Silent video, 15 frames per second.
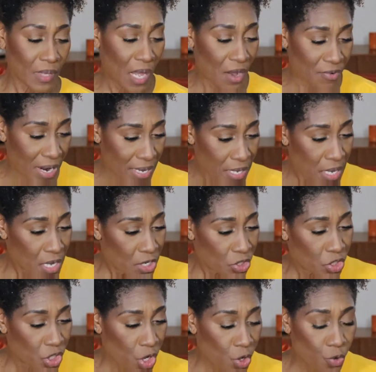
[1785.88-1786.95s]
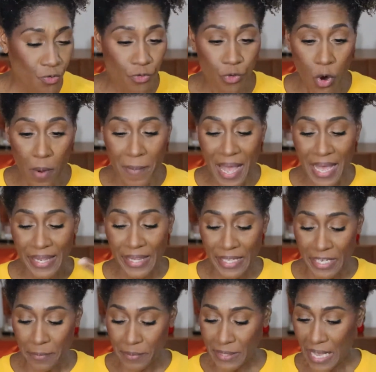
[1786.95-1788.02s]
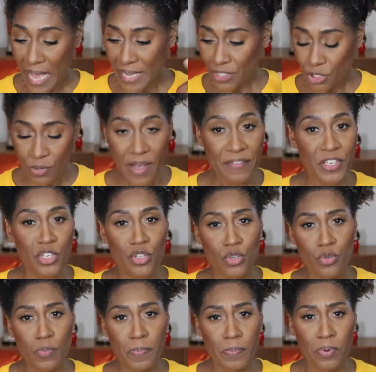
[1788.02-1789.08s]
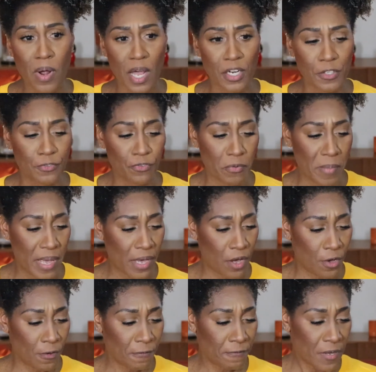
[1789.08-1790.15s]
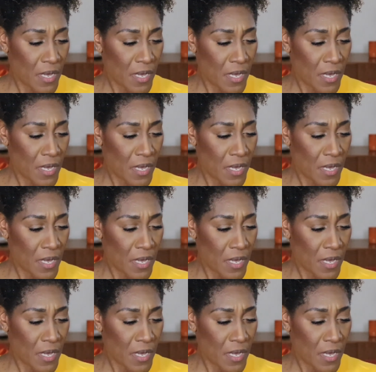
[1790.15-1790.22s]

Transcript: All right, so for my lips, I do have a new product from e.l.f.,